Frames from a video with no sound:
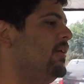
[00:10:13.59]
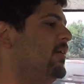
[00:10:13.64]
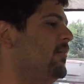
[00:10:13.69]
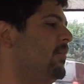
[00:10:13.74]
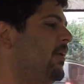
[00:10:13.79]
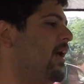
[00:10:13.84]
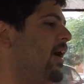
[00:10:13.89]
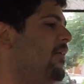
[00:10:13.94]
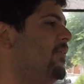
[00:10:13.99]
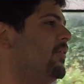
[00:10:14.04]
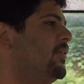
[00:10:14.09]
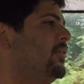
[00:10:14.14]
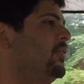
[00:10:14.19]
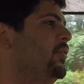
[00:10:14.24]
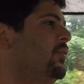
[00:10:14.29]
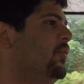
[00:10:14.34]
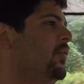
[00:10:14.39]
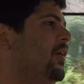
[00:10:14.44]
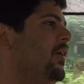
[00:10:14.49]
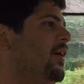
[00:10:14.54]
but having
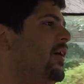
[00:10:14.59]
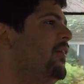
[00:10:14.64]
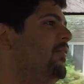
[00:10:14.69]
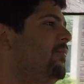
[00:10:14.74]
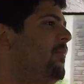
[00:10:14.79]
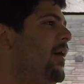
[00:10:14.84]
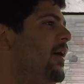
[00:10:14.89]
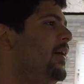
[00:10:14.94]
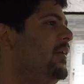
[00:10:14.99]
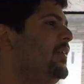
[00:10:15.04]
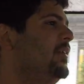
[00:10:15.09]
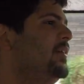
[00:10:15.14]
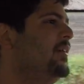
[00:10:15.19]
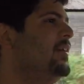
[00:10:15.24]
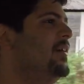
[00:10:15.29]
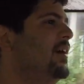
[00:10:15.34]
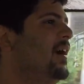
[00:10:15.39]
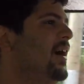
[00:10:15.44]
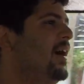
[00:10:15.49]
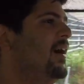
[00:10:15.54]
2 of mine,
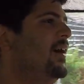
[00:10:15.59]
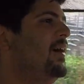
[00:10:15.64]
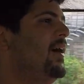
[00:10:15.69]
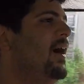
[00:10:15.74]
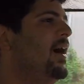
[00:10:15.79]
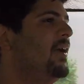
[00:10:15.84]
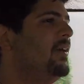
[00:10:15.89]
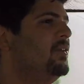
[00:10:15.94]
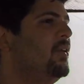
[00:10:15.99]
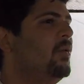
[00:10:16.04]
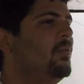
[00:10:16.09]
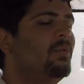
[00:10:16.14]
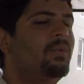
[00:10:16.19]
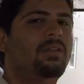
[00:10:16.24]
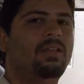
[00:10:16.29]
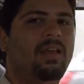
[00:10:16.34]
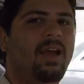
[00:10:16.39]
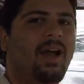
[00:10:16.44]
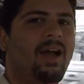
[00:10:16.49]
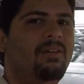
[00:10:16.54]
I don't
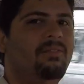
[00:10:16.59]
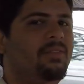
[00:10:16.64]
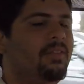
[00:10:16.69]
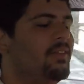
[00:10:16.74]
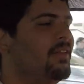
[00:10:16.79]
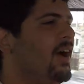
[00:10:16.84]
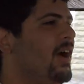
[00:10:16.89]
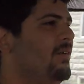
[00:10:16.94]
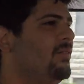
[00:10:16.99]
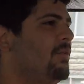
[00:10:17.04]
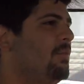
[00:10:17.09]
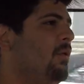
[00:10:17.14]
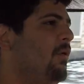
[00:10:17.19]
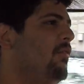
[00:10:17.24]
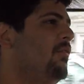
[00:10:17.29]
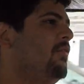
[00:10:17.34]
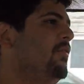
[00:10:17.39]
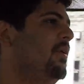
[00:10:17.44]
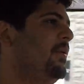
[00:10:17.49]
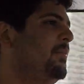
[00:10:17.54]
really have the time for both
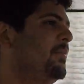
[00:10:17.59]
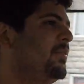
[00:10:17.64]
of them.